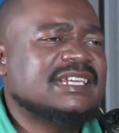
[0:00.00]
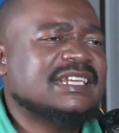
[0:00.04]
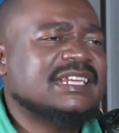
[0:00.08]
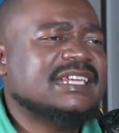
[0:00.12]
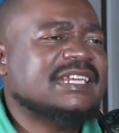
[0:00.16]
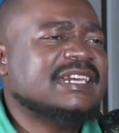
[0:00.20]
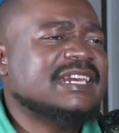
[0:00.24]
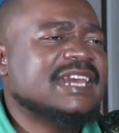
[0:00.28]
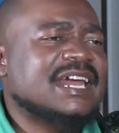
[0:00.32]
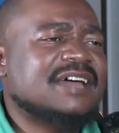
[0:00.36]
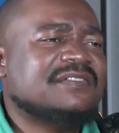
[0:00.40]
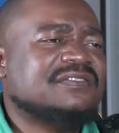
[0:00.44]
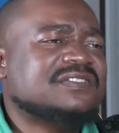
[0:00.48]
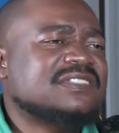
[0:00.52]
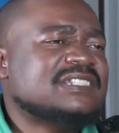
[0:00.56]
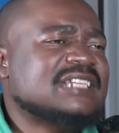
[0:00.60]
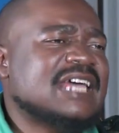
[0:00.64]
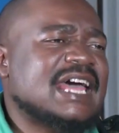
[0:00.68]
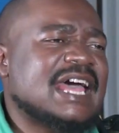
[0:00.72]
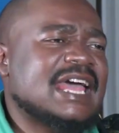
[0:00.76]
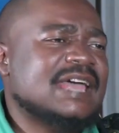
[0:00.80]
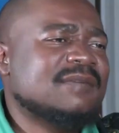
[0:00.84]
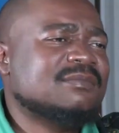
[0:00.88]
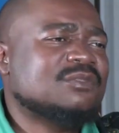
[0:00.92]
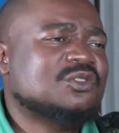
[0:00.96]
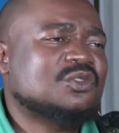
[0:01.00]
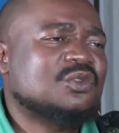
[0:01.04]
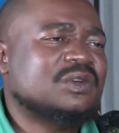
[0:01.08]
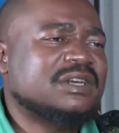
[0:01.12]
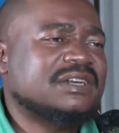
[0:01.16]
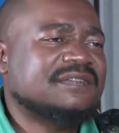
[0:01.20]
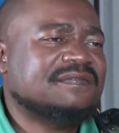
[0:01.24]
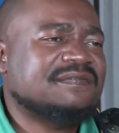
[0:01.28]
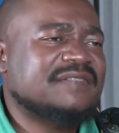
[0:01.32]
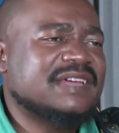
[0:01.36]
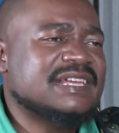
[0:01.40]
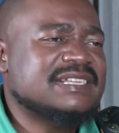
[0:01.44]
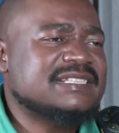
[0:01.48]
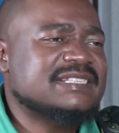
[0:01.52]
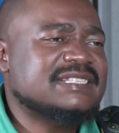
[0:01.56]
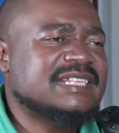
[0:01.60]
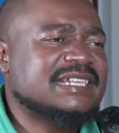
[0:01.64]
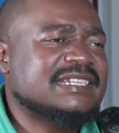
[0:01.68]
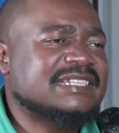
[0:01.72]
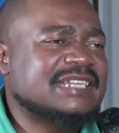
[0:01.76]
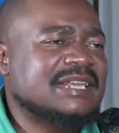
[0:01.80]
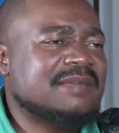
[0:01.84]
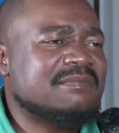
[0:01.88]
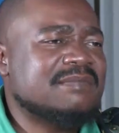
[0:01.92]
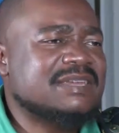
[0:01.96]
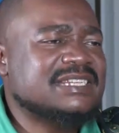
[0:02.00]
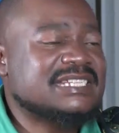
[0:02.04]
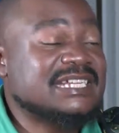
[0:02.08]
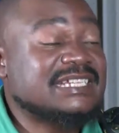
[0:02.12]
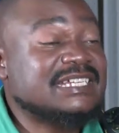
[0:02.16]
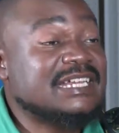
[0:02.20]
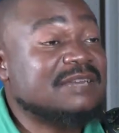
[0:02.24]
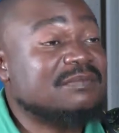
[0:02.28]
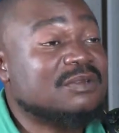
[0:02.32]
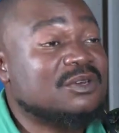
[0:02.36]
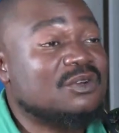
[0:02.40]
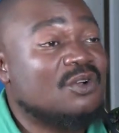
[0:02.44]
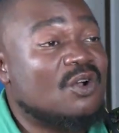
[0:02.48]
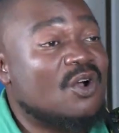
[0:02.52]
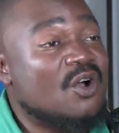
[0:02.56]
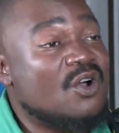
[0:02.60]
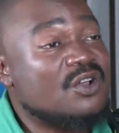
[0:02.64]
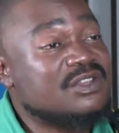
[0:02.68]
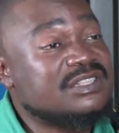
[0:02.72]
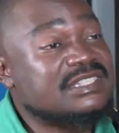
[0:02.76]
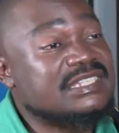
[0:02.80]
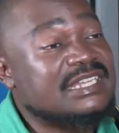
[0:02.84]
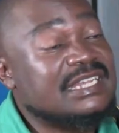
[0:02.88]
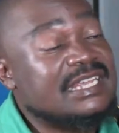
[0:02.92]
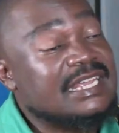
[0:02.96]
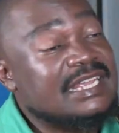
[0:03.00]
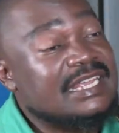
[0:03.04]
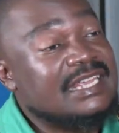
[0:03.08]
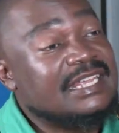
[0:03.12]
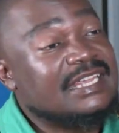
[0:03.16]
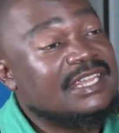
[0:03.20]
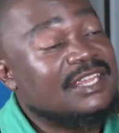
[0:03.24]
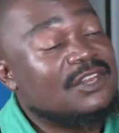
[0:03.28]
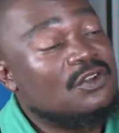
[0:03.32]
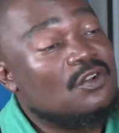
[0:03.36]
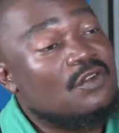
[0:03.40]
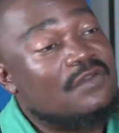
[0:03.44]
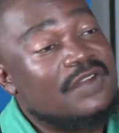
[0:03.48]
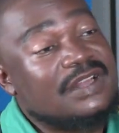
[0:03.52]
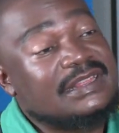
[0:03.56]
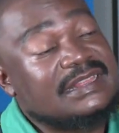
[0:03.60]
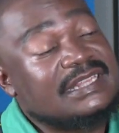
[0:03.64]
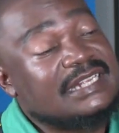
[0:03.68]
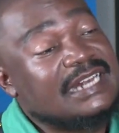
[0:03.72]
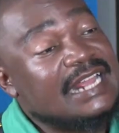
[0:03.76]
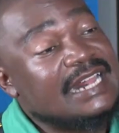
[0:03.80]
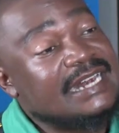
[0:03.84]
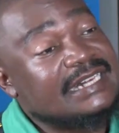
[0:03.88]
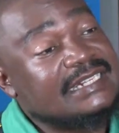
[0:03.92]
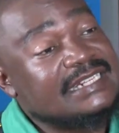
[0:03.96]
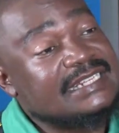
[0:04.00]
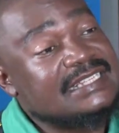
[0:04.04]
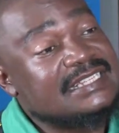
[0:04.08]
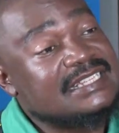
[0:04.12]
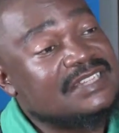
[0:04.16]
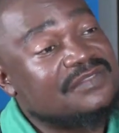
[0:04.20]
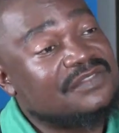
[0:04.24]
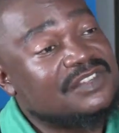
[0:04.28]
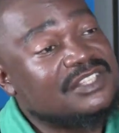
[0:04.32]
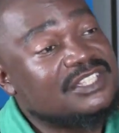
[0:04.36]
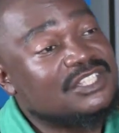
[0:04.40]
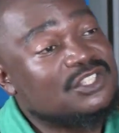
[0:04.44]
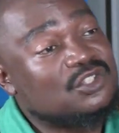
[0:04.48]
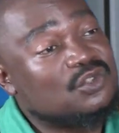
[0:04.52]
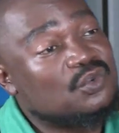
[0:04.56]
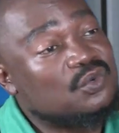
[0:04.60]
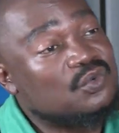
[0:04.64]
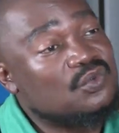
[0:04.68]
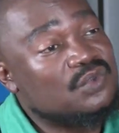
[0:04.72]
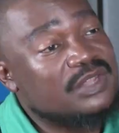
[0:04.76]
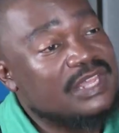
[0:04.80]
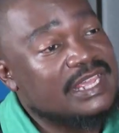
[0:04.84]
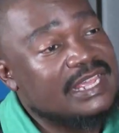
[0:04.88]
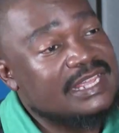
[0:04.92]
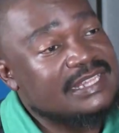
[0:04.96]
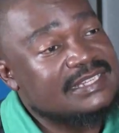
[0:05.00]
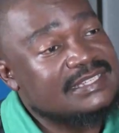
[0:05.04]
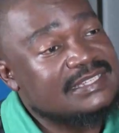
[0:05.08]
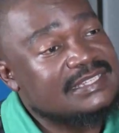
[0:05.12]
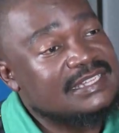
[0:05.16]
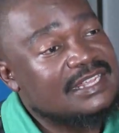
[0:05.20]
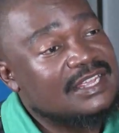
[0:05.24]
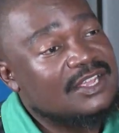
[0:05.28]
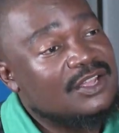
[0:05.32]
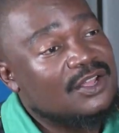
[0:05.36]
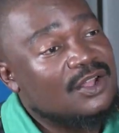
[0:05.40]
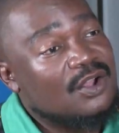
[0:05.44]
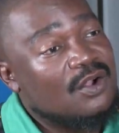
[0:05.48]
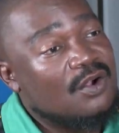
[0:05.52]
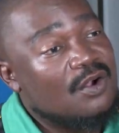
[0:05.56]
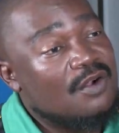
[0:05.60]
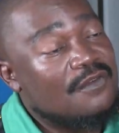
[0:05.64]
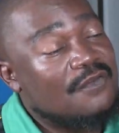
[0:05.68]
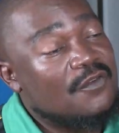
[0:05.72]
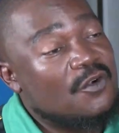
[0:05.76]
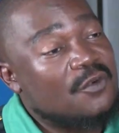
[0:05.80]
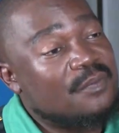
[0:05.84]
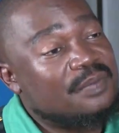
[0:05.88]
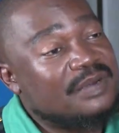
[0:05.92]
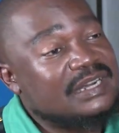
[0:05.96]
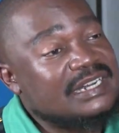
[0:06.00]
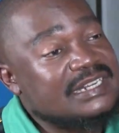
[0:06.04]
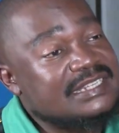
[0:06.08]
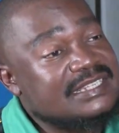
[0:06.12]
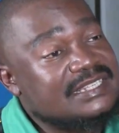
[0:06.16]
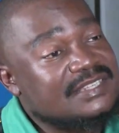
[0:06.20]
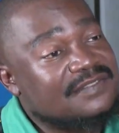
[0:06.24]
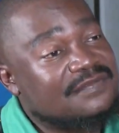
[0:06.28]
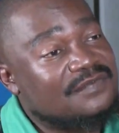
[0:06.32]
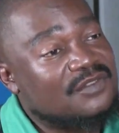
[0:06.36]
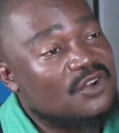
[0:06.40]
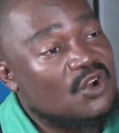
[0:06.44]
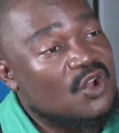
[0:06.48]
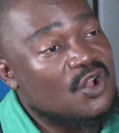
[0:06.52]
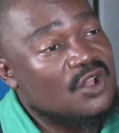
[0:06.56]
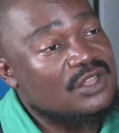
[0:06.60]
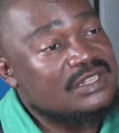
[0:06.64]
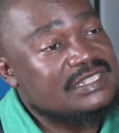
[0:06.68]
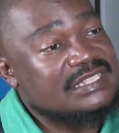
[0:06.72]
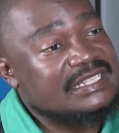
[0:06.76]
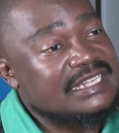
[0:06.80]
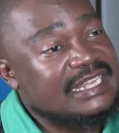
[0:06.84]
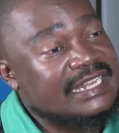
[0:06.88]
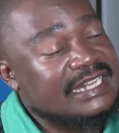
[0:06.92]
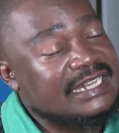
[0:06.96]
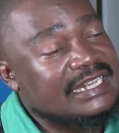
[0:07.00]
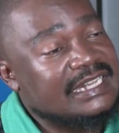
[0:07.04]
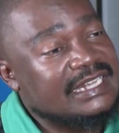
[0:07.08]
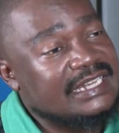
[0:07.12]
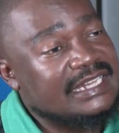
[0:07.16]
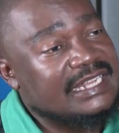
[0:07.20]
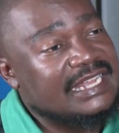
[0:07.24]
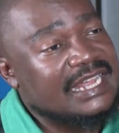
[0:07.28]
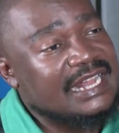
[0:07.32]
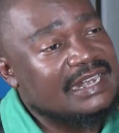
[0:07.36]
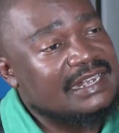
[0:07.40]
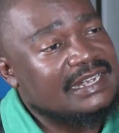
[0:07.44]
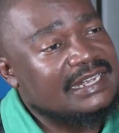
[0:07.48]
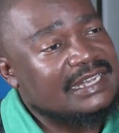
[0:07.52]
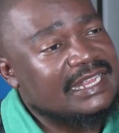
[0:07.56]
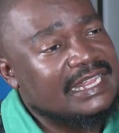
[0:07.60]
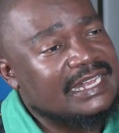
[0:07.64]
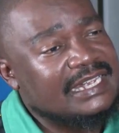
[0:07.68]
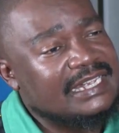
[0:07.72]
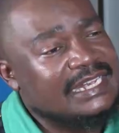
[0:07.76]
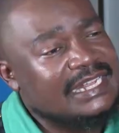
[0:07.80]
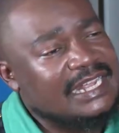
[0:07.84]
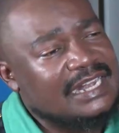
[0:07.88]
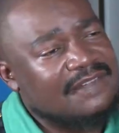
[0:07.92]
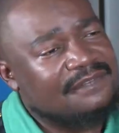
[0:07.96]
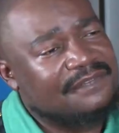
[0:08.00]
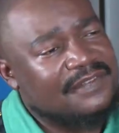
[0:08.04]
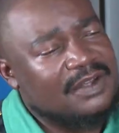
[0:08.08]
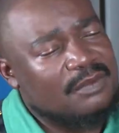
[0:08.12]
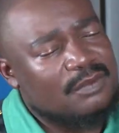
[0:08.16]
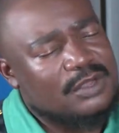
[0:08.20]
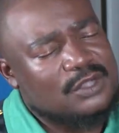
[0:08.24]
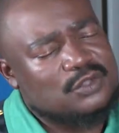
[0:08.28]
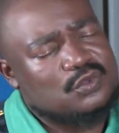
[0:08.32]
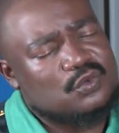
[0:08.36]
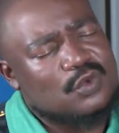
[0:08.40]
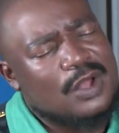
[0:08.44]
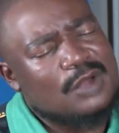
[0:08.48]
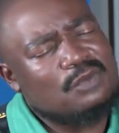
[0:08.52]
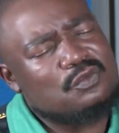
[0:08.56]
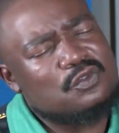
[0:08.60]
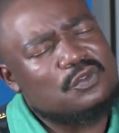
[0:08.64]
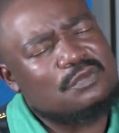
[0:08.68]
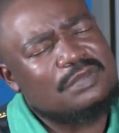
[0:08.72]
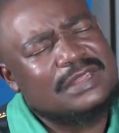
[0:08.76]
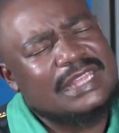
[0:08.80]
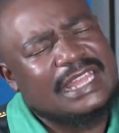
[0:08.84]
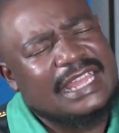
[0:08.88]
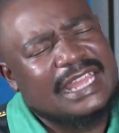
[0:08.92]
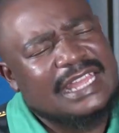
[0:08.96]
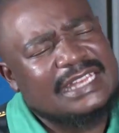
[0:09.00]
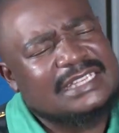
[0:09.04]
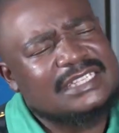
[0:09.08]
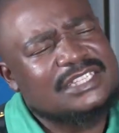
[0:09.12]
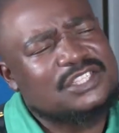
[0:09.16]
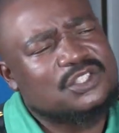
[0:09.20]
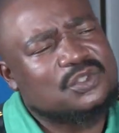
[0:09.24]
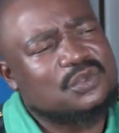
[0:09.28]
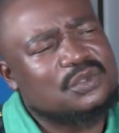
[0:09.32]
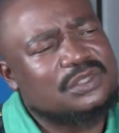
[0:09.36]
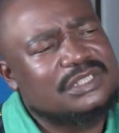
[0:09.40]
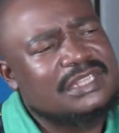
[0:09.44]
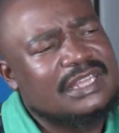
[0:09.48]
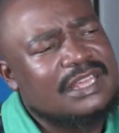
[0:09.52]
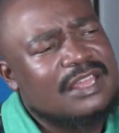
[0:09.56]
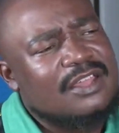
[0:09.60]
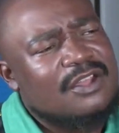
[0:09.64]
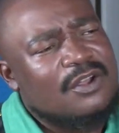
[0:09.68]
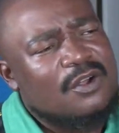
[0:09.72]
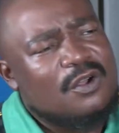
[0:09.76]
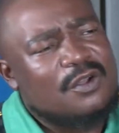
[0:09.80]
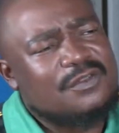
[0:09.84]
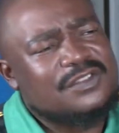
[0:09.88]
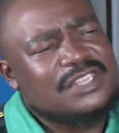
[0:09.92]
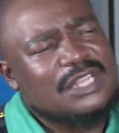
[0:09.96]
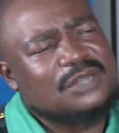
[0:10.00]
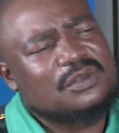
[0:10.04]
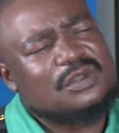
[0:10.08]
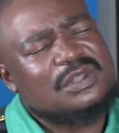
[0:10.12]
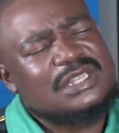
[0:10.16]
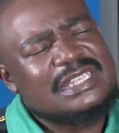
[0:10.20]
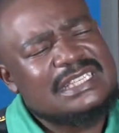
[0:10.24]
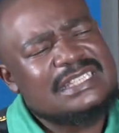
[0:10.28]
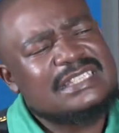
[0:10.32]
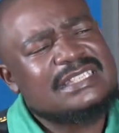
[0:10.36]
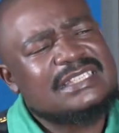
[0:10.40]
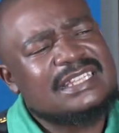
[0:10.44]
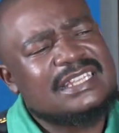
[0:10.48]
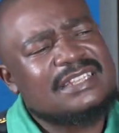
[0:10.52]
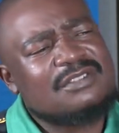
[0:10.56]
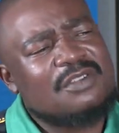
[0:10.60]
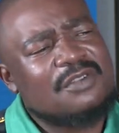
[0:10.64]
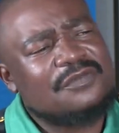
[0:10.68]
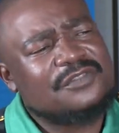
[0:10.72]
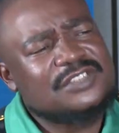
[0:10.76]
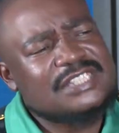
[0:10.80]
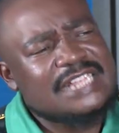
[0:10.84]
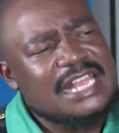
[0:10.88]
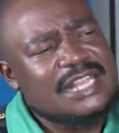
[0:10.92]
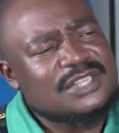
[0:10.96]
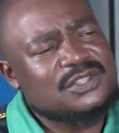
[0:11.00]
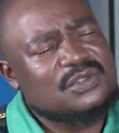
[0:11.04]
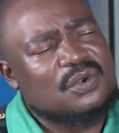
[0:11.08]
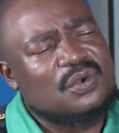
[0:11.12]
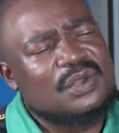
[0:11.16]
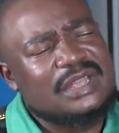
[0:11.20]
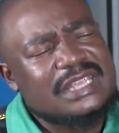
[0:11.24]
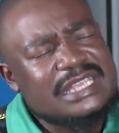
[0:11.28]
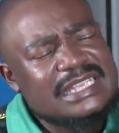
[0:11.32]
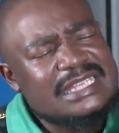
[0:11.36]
enough time to reverse the damage that had been caused in over 372 years of oppressive laws and legal frameworks. What would be the attitude of SASCO?